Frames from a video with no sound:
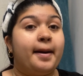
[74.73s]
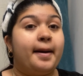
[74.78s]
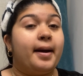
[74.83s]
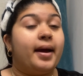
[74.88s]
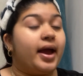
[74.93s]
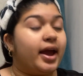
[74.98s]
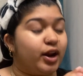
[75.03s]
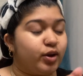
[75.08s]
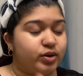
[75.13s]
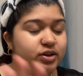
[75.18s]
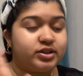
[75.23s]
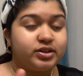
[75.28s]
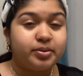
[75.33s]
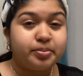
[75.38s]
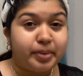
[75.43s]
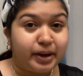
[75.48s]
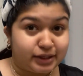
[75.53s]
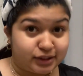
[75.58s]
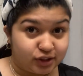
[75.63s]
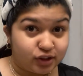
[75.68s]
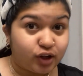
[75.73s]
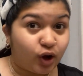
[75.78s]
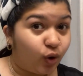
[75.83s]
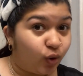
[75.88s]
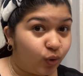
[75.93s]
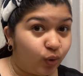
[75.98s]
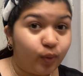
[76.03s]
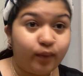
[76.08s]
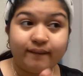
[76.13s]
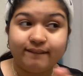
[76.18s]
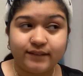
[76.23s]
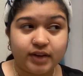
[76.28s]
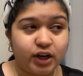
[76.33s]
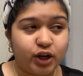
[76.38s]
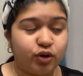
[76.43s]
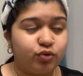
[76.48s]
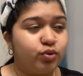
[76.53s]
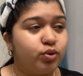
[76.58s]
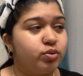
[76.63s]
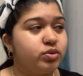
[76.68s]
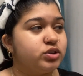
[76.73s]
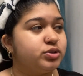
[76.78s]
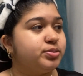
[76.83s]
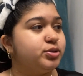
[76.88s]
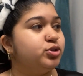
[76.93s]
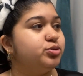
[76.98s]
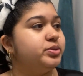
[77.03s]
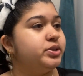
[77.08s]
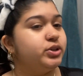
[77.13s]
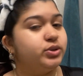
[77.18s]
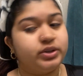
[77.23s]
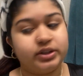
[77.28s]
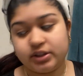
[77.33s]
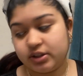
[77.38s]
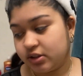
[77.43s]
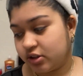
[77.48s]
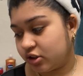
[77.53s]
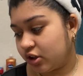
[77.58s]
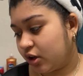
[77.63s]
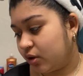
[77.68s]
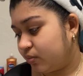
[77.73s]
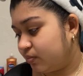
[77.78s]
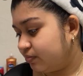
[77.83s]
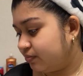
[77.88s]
Anyways, back to the whole video of what we're supposed to be doing. So,